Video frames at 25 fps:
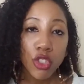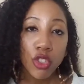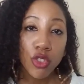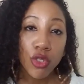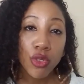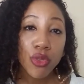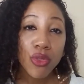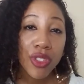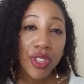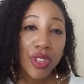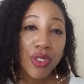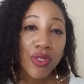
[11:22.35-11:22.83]

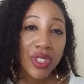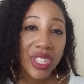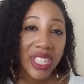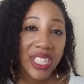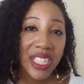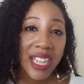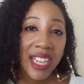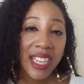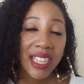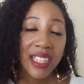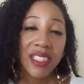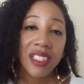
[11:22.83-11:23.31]
do those
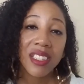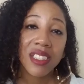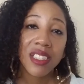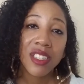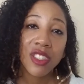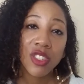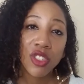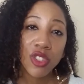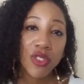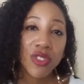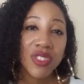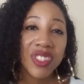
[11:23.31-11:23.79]
things,
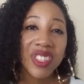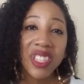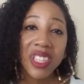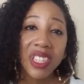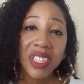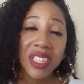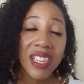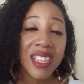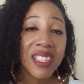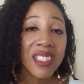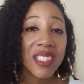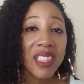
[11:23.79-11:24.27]
because those are the
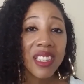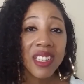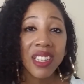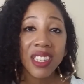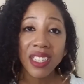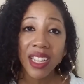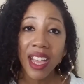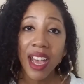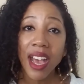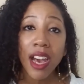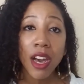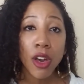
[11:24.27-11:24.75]
things that are
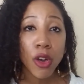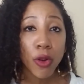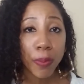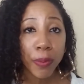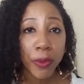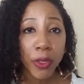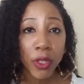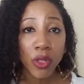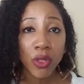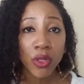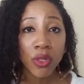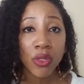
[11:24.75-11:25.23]
going to help
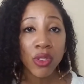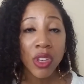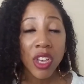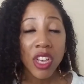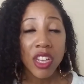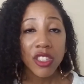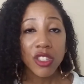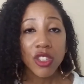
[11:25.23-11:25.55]
you